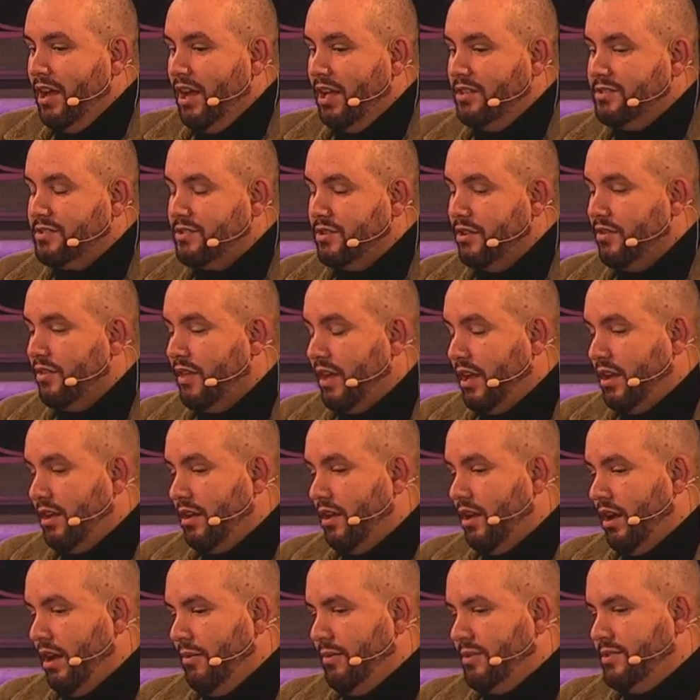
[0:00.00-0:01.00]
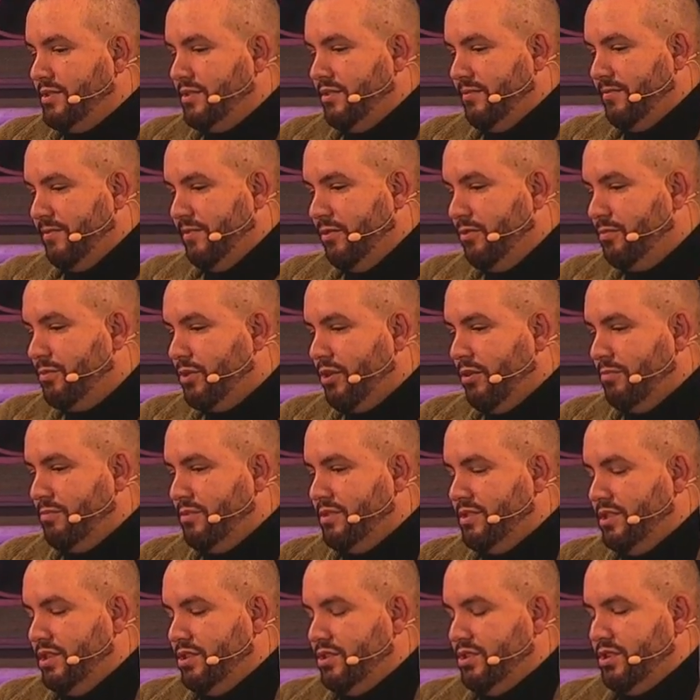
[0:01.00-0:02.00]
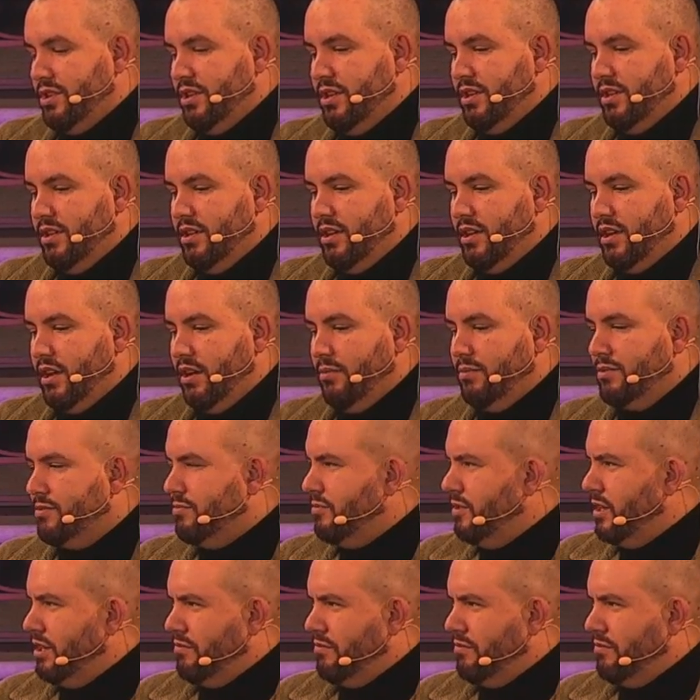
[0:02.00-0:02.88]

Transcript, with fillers: And so then I went to the film competition and I was